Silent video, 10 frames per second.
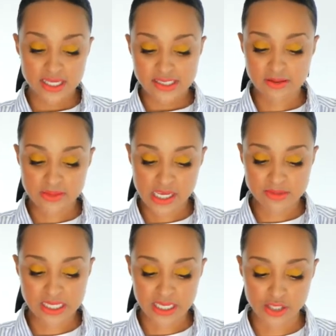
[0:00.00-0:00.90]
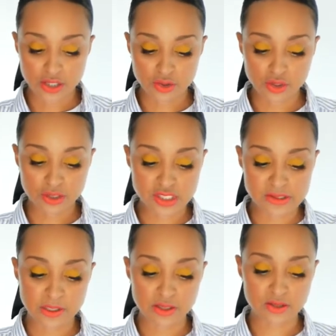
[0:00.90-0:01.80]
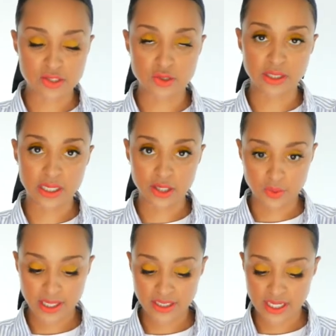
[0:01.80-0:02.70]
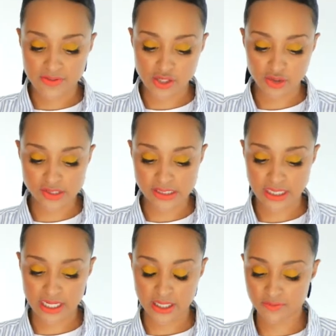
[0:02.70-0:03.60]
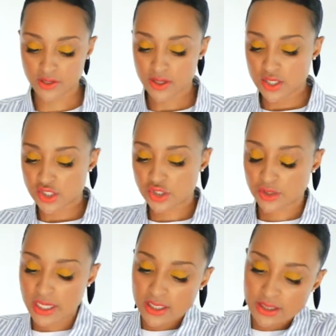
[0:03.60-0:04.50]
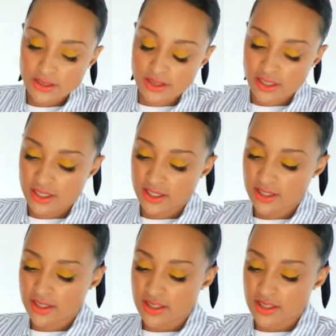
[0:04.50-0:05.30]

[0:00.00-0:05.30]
Sometimes like, you know, you can just be doing it quick and then you'll just like kind of shrink the